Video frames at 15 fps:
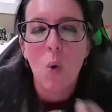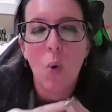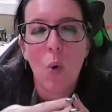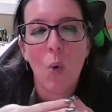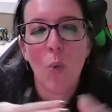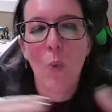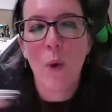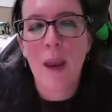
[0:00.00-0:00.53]

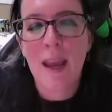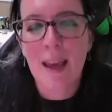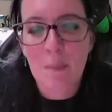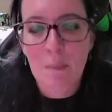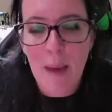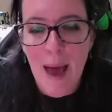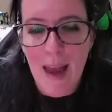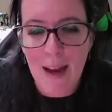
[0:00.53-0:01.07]
We can
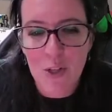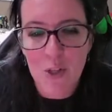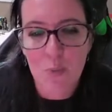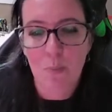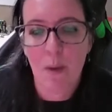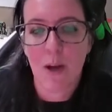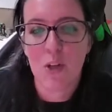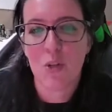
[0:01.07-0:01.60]
manage
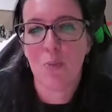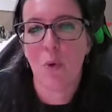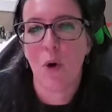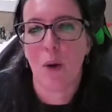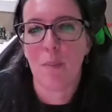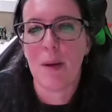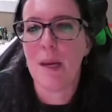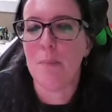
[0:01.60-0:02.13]
much more
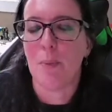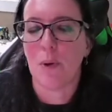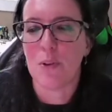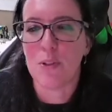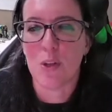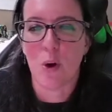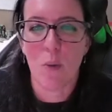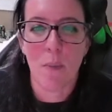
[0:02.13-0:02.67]
people,
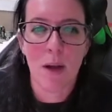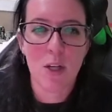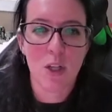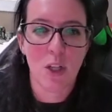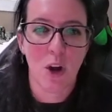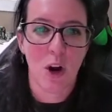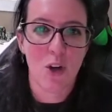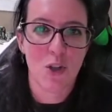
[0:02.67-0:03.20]
so a much
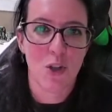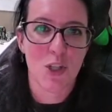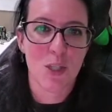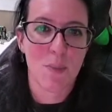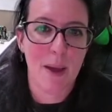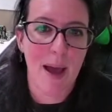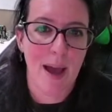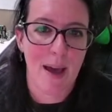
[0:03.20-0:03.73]
larger span.